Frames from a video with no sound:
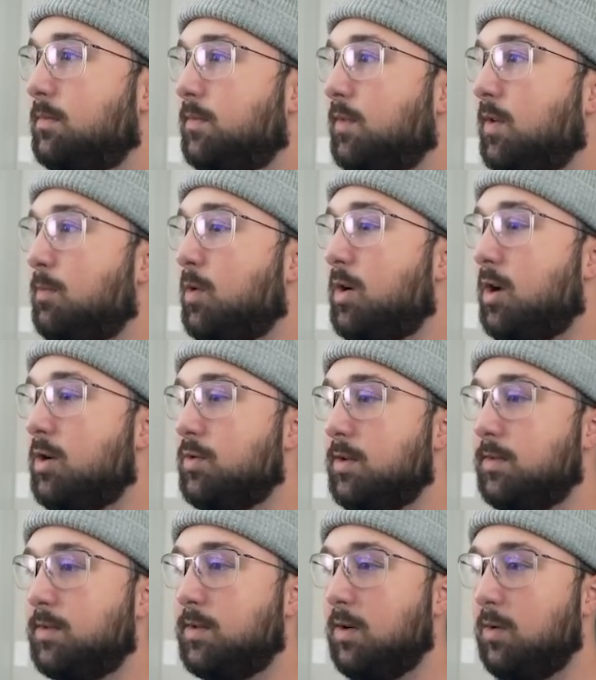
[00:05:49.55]
frame
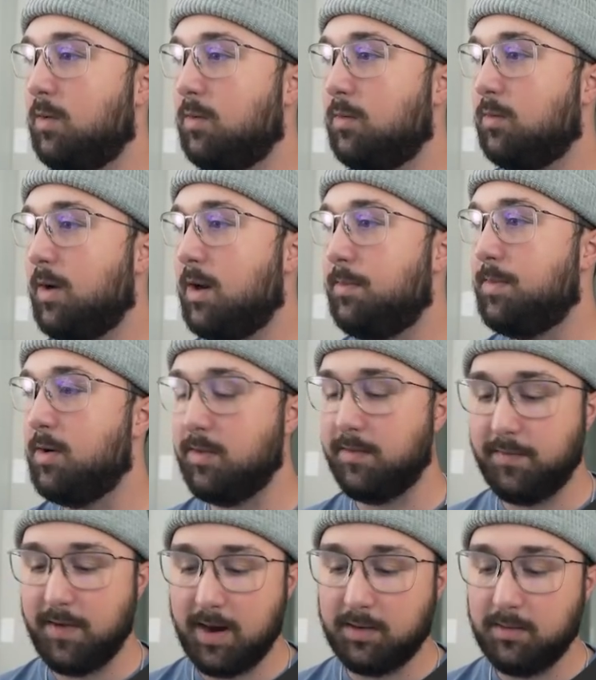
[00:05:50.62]
100. So right up here in the
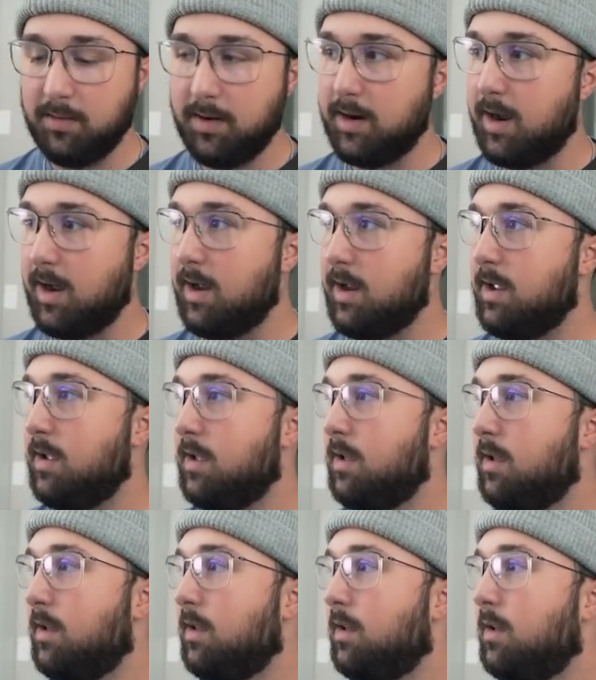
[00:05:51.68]
factor, hit I,
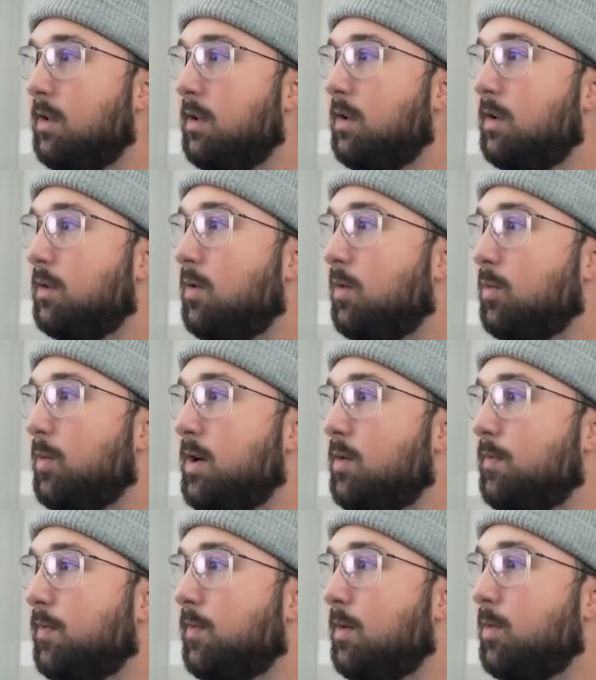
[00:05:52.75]
go all the way
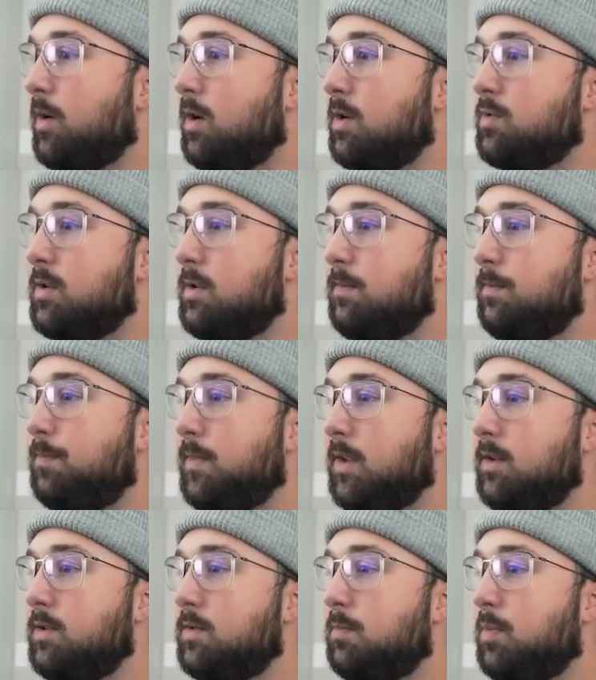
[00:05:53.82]
to frame 100,
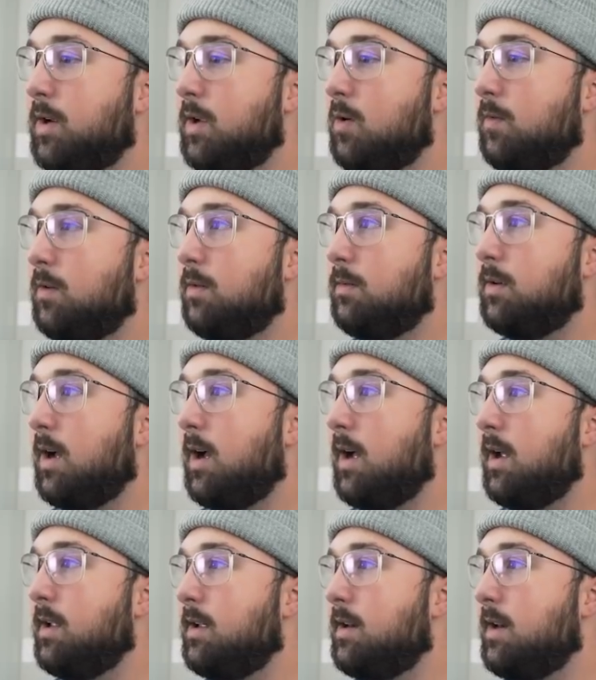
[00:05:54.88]
and just bring it over
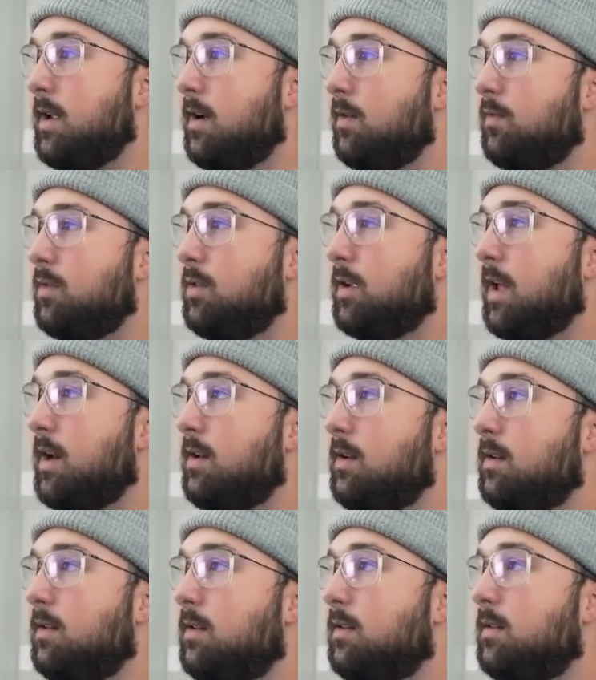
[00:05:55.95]
I. And now if we look at it,